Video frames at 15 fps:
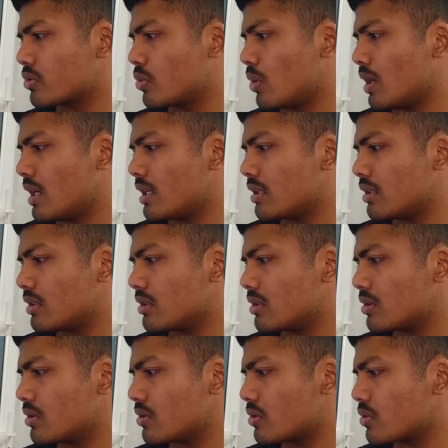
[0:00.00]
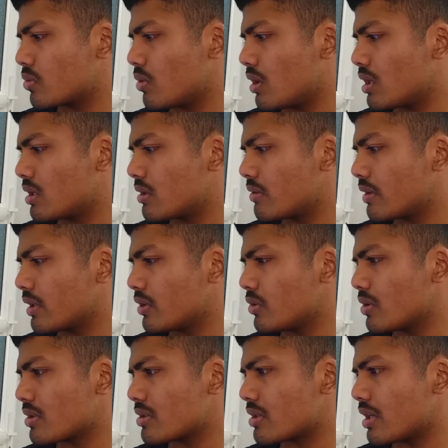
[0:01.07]
squad
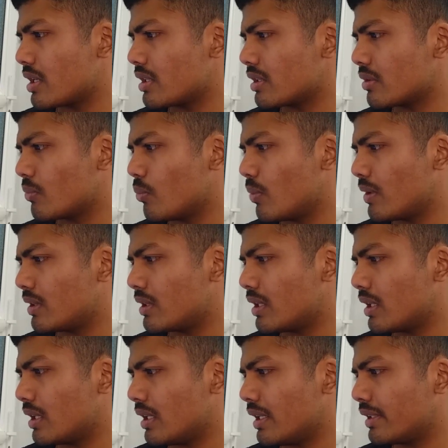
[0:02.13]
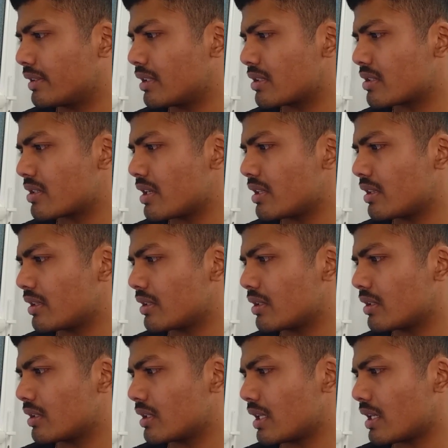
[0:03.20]
squandering your strength with the little
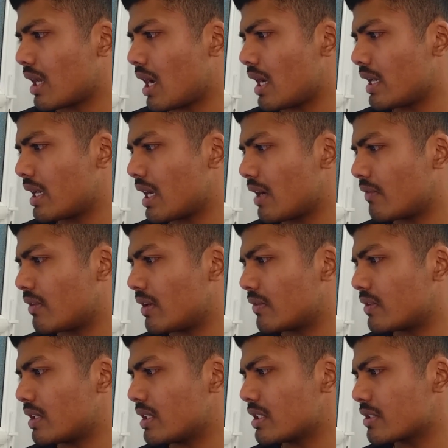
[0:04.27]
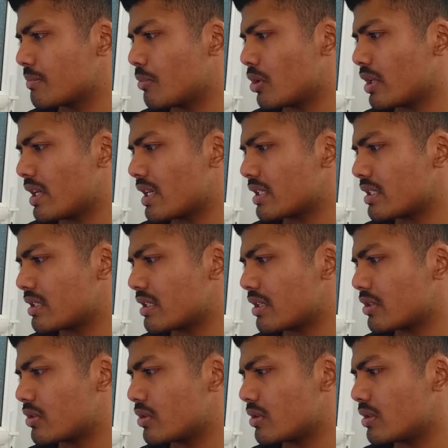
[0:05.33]
strength that I have left in this body as
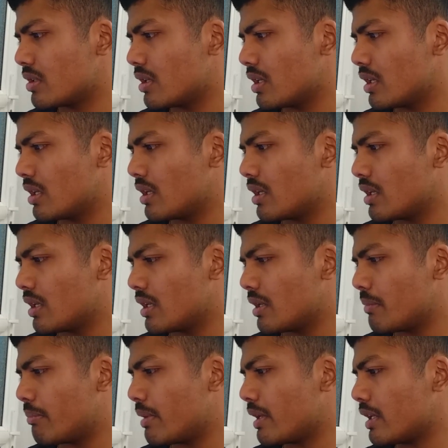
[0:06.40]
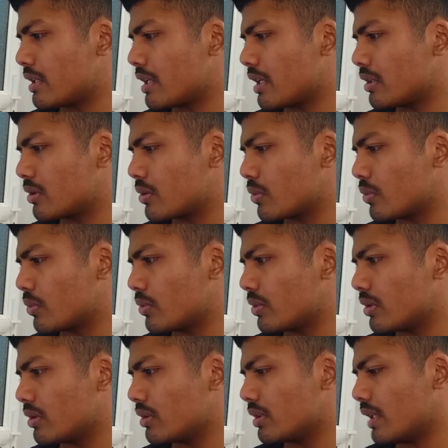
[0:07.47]
I should penetrate
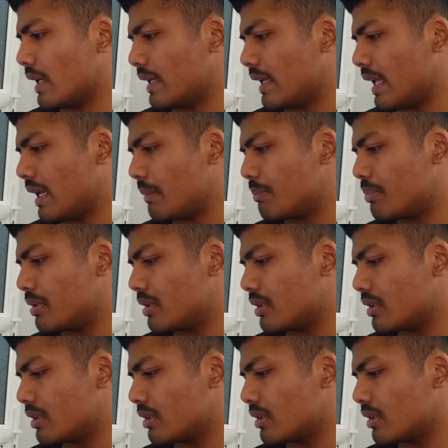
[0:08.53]
through the nape.